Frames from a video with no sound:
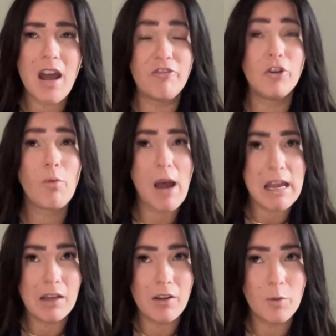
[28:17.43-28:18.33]
Now for a
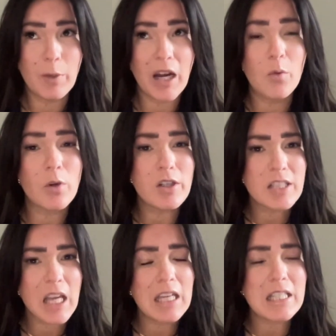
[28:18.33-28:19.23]
while, but I
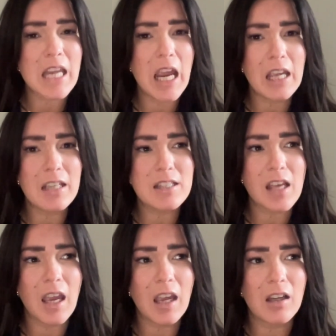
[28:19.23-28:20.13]
will say it takes,
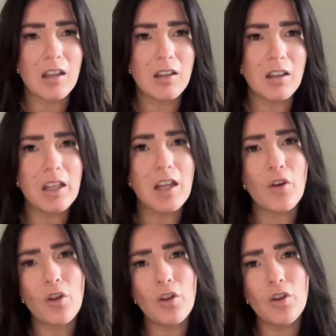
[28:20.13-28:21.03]
like,
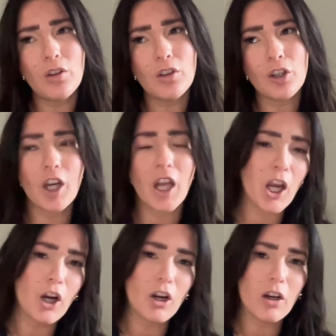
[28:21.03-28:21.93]
little
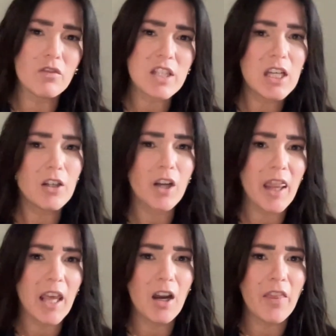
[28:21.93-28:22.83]
learning curves here
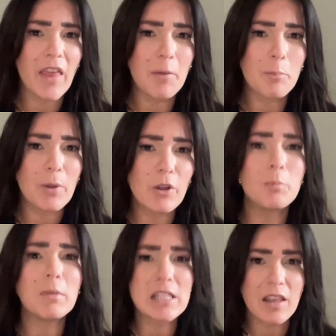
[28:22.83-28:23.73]
and there that
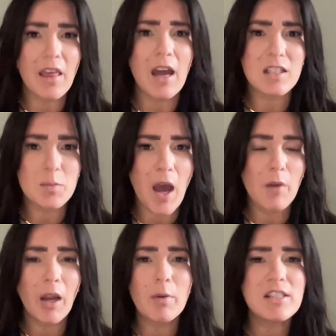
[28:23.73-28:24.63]
built me to that
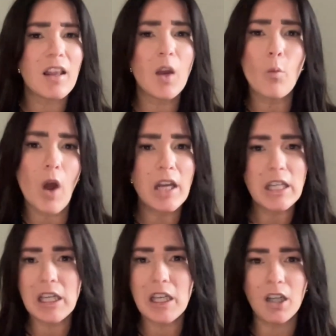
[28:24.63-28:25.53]
spot, right? It wasn't like
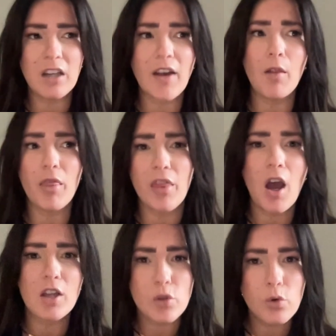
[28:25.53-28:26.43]
1 year I found
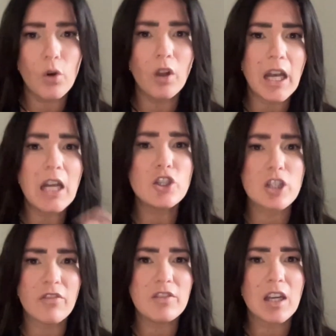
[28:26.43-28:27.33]
the tool and it
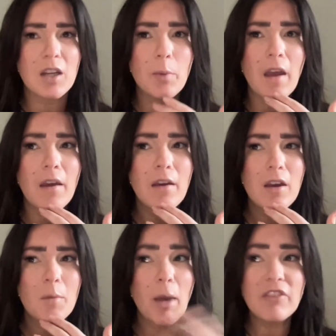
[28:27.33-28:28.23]
shifted, but
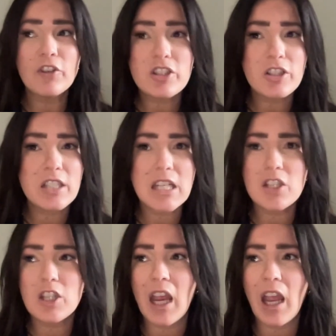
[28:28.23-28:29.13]
my first year
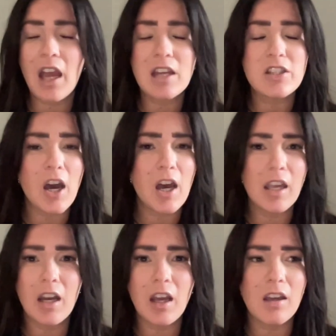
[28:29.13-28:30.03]
teaching, I
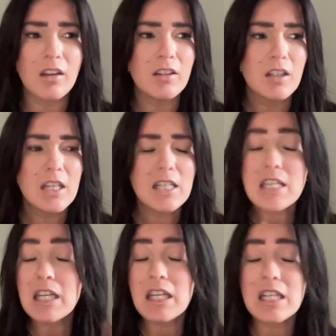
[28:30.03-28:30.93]
taught in a
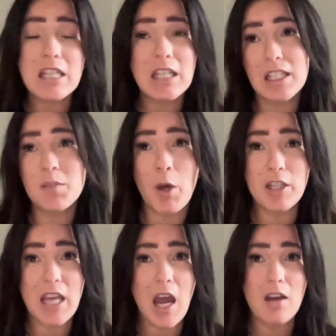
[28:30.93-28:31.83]
teeny, teeny
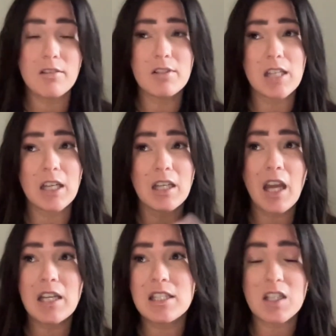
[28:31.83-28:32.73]
small town. It was, like,
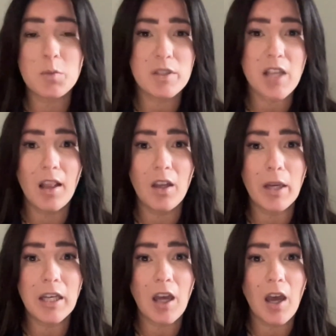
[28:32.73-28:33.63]
96%
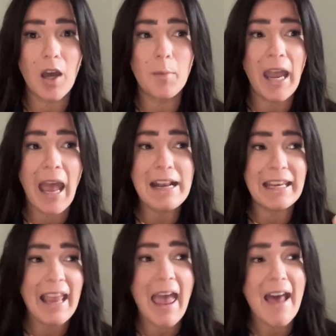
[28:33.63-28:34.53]
low income. I had a